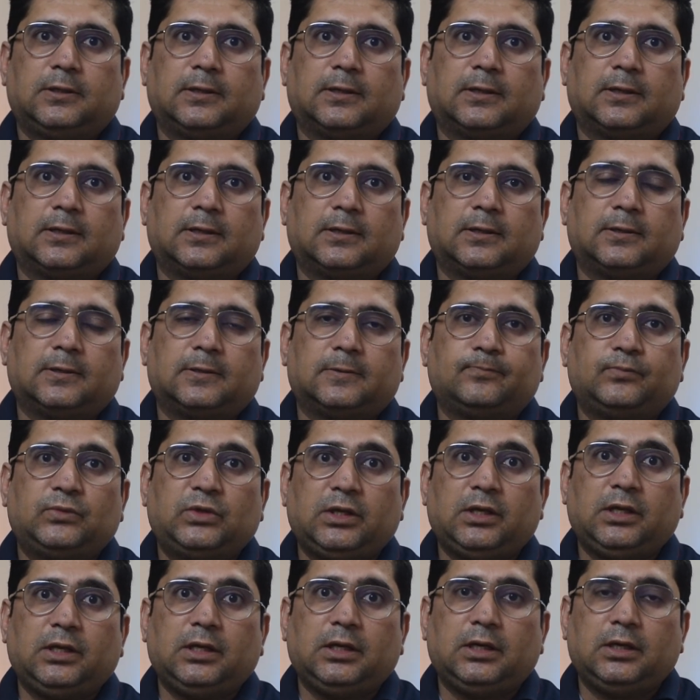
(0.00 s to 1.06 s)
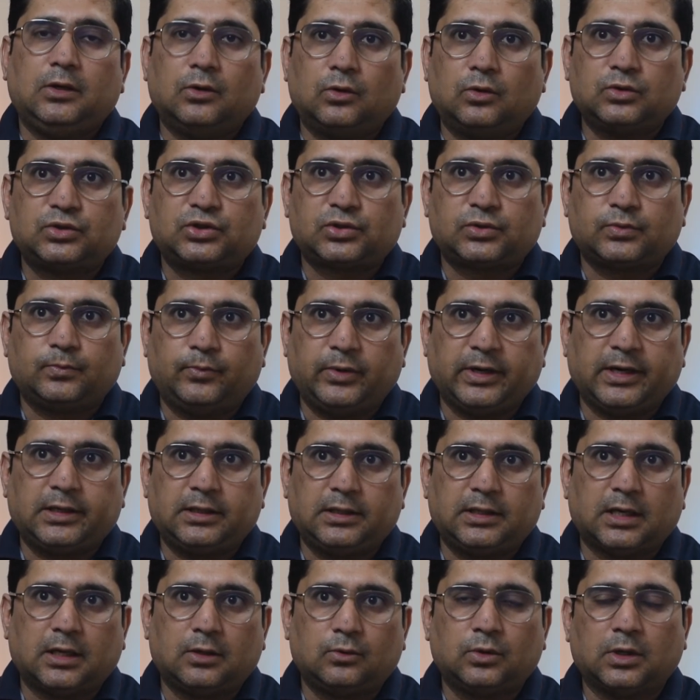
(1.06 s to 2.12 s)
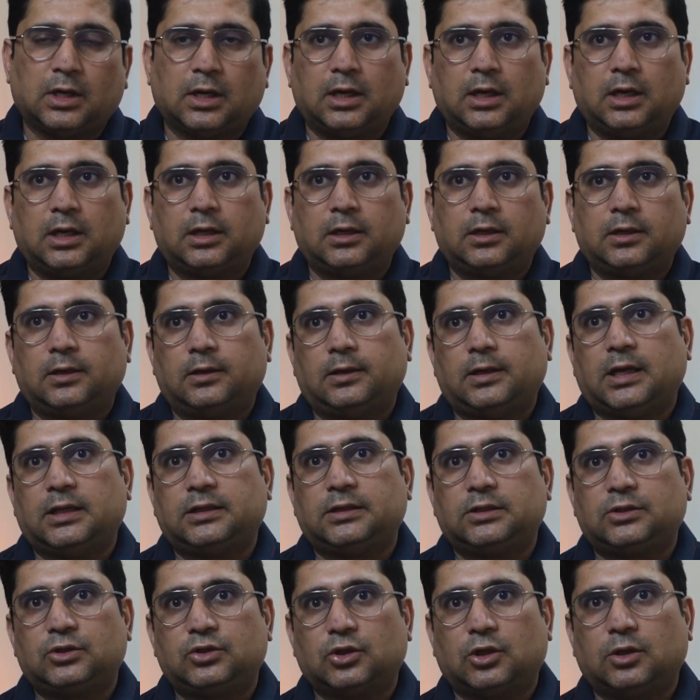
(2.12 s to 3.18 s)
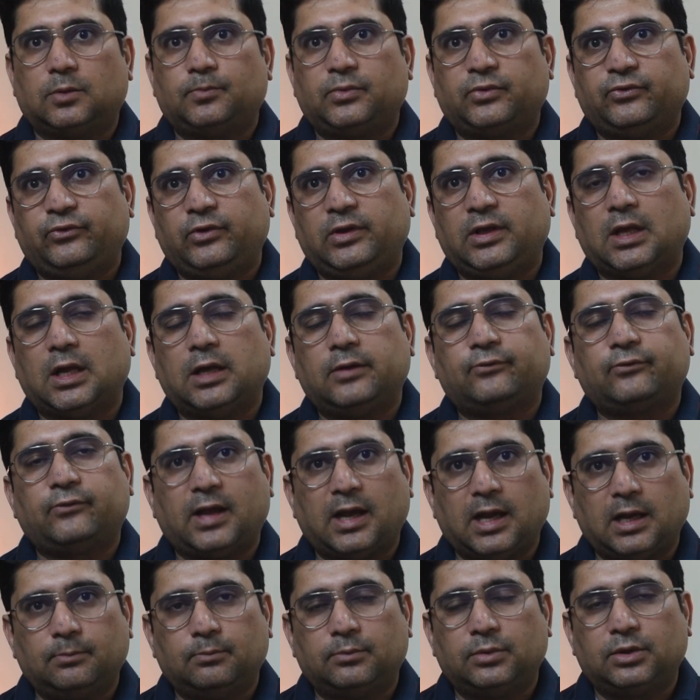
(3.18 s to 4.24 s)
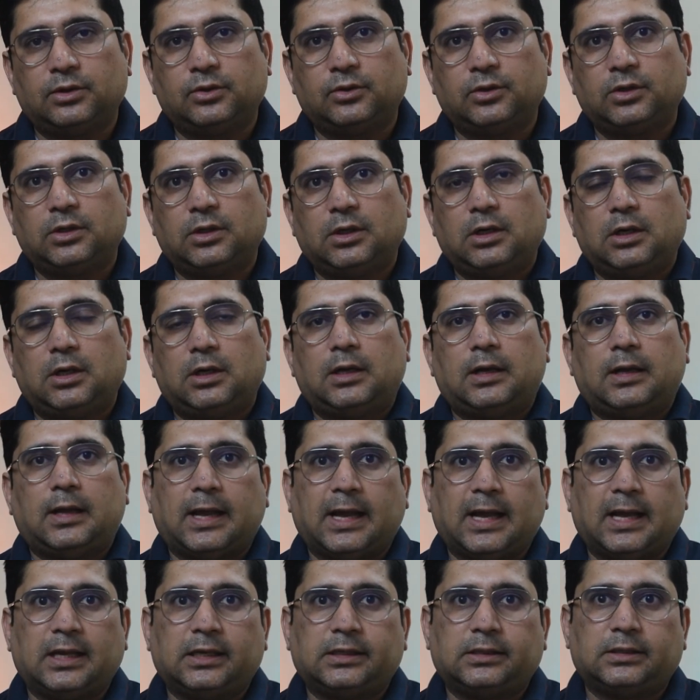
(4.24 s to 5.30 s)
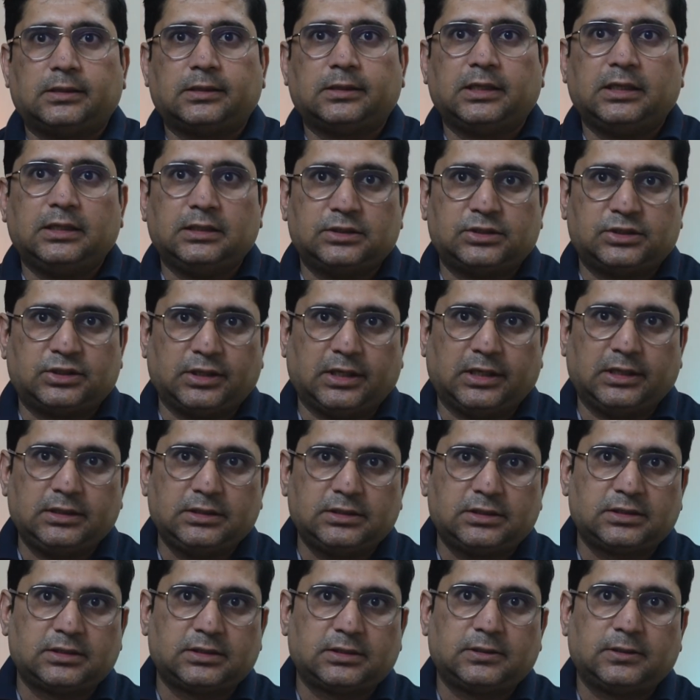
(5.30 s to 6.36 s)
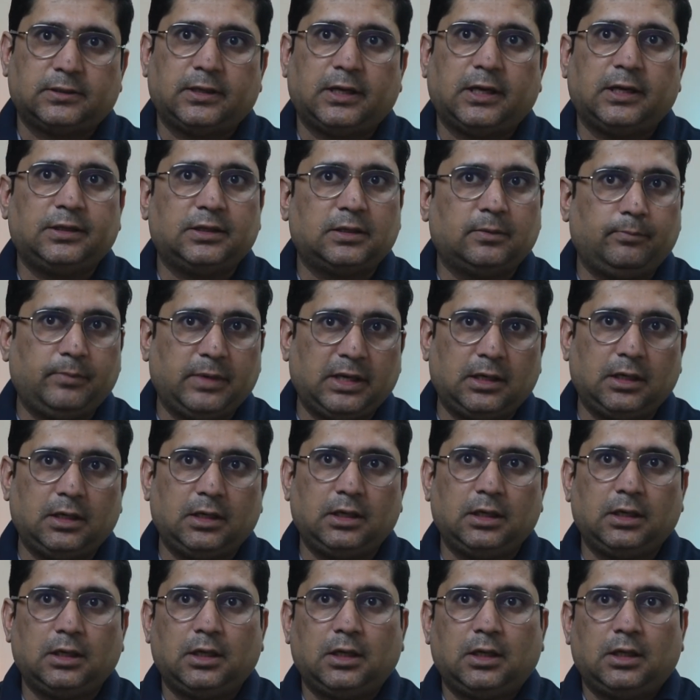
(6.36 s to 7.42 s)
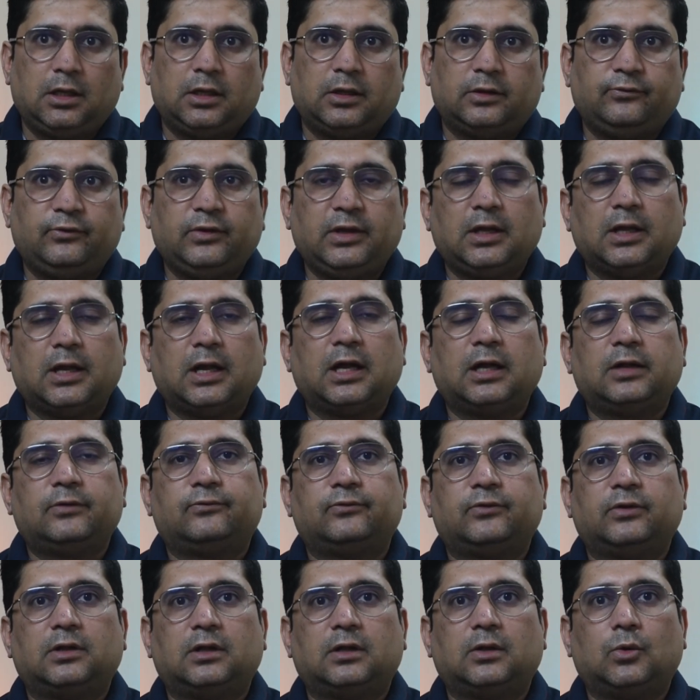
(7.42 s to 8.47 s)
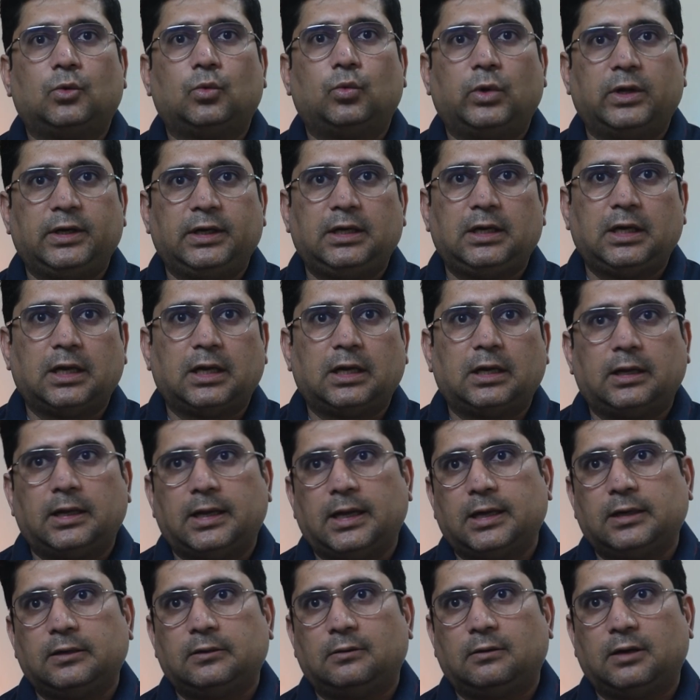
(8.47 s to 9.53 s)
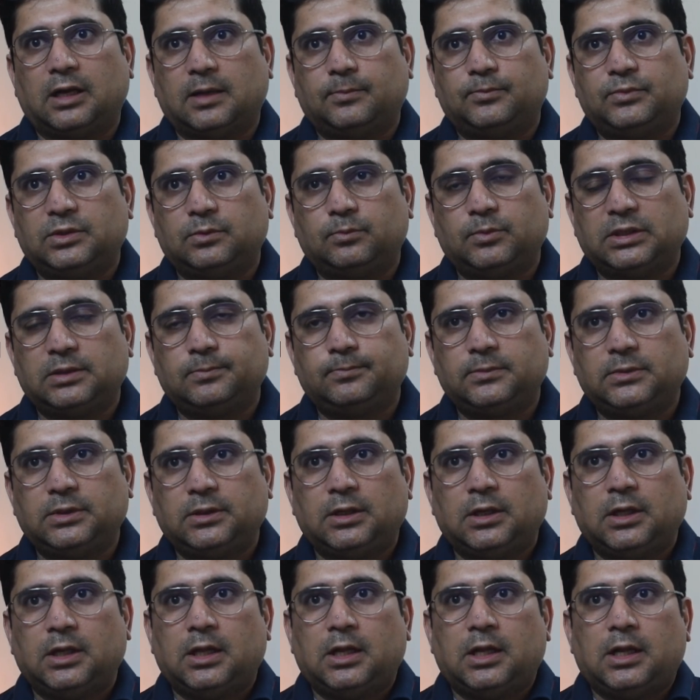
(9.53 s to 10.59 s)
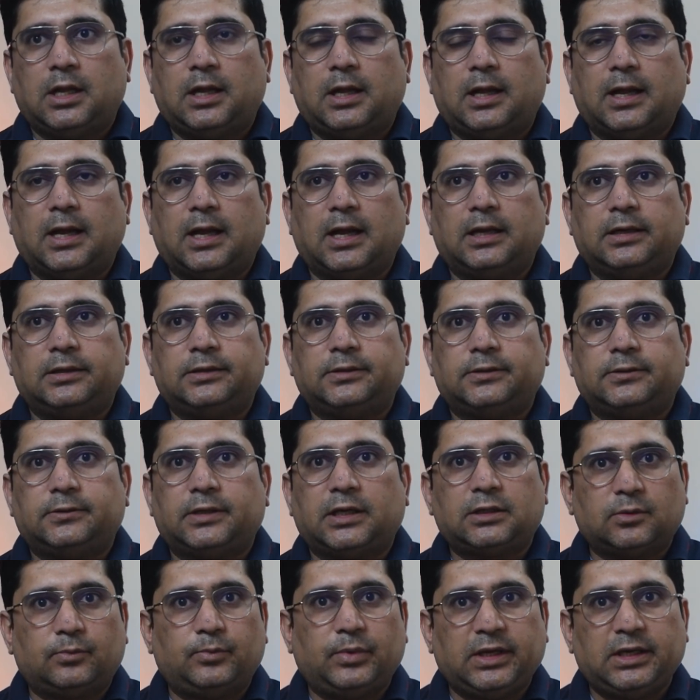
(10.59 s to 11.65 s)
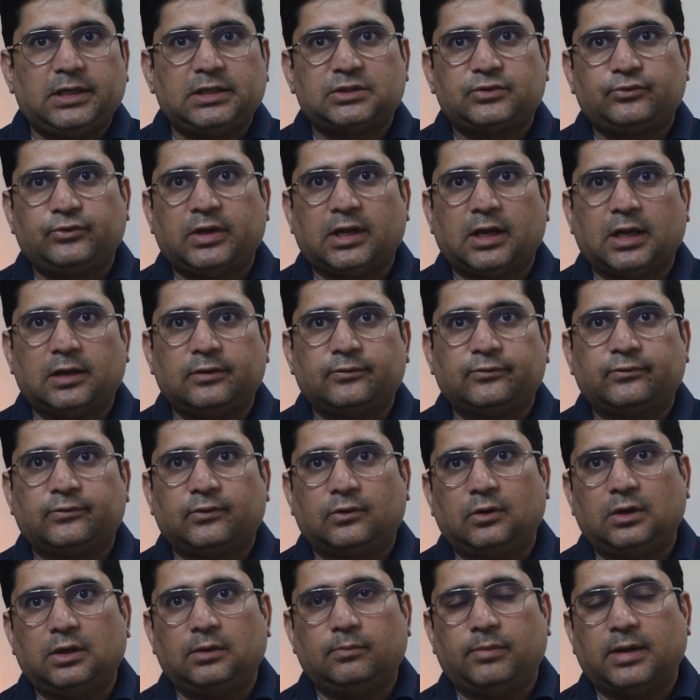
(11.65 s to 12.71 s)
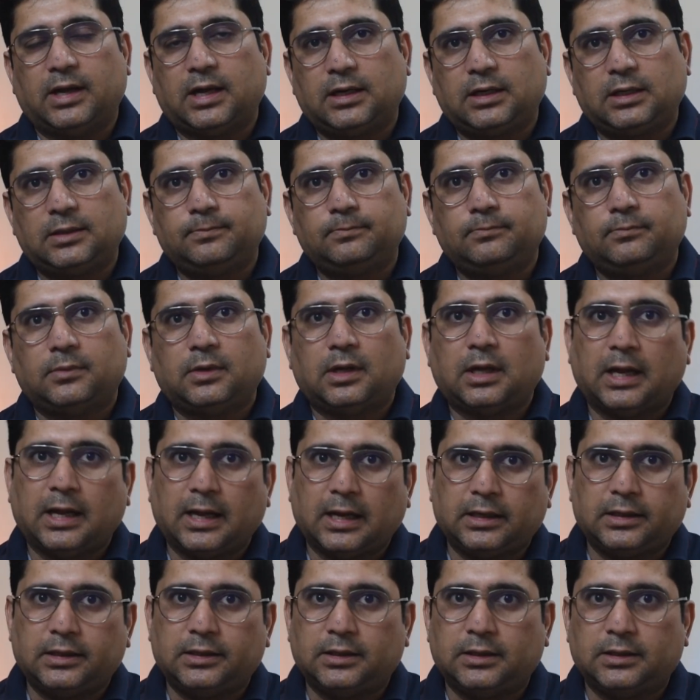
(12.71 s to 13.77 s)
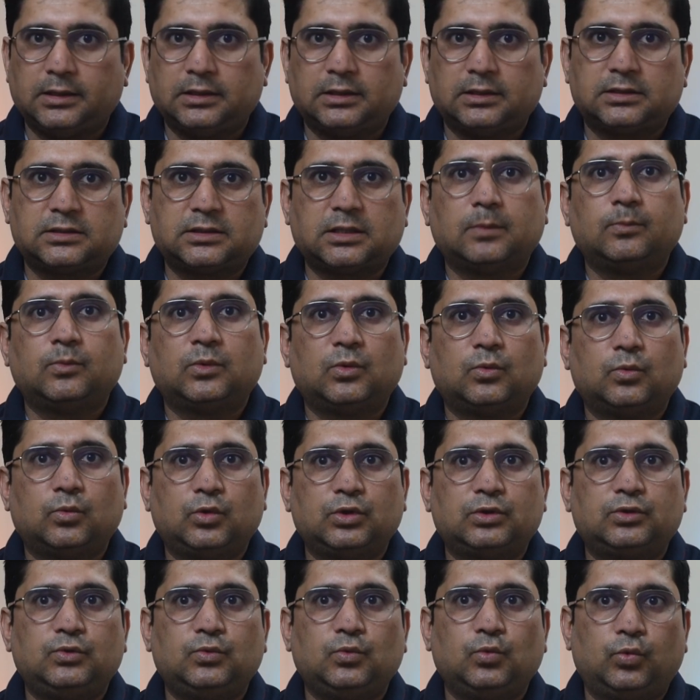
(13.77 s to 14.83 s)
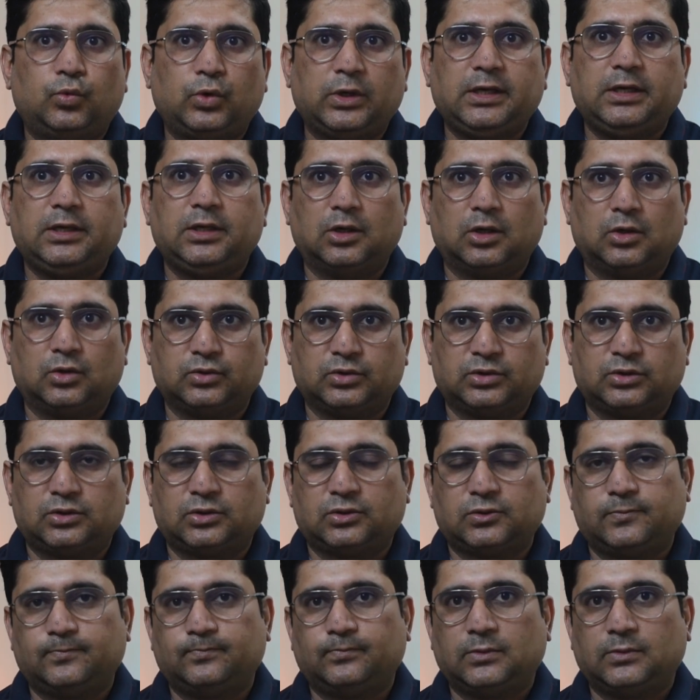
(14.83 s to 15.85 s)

Uh, the notes breakdown are at the top we have amber and incense. In the middle we have uh, vanilla and labdanum and at the base we have olibanum and some wood, woody notes